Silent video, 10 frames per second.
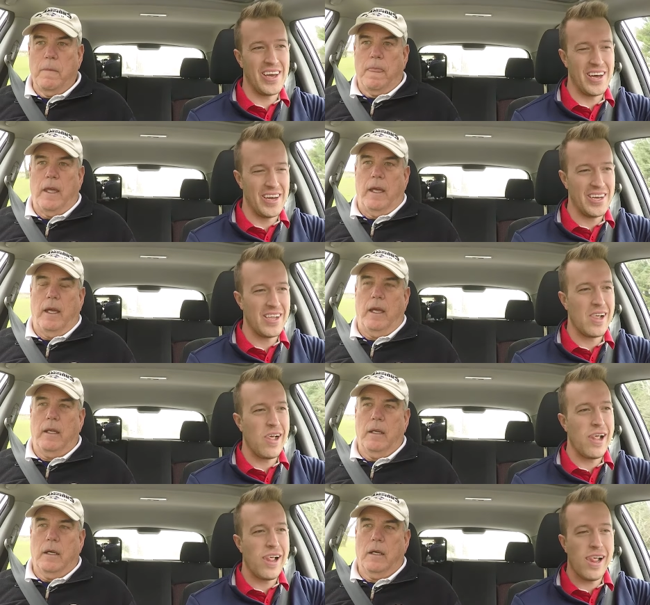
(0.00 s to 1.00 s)
Speaker 1: uh-huh.
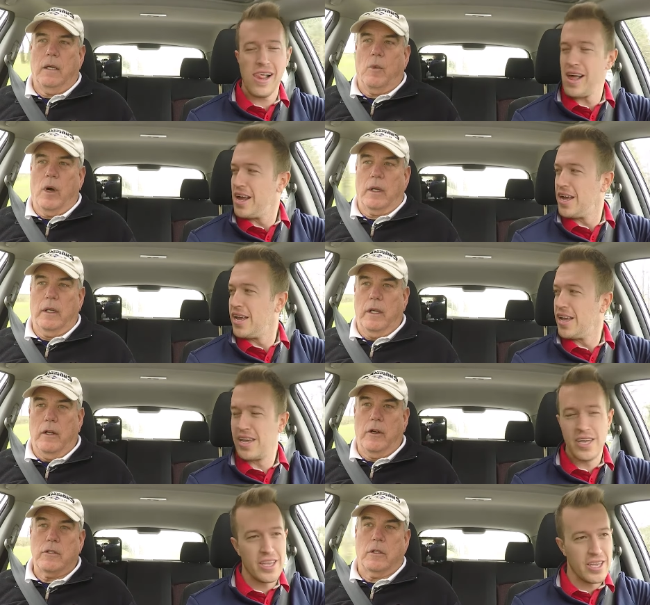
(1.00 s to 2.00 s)
and uh, I walk in
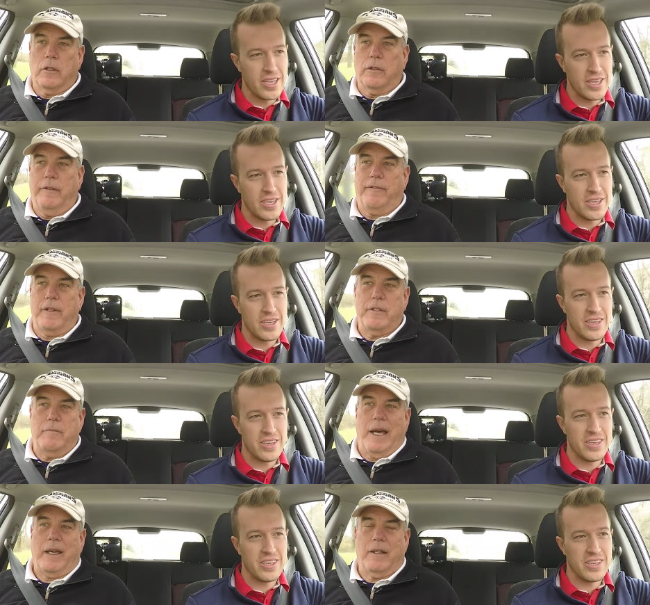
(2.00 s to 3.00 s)
there and there's a little
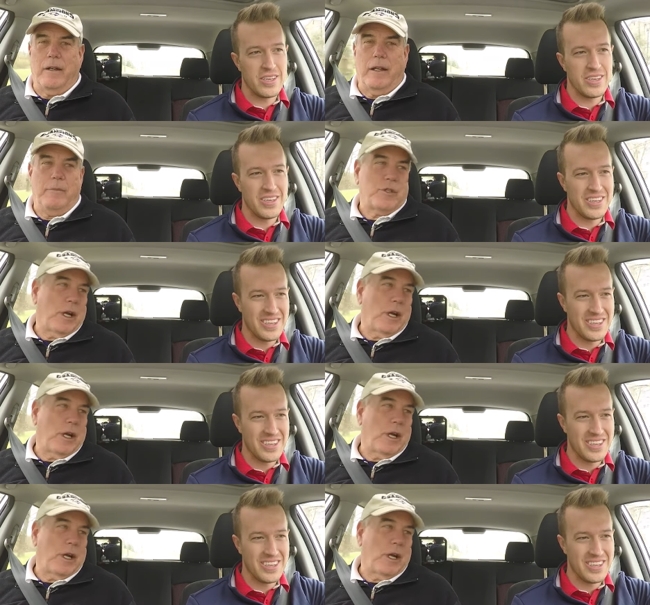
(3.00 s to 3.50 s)
defensive back there named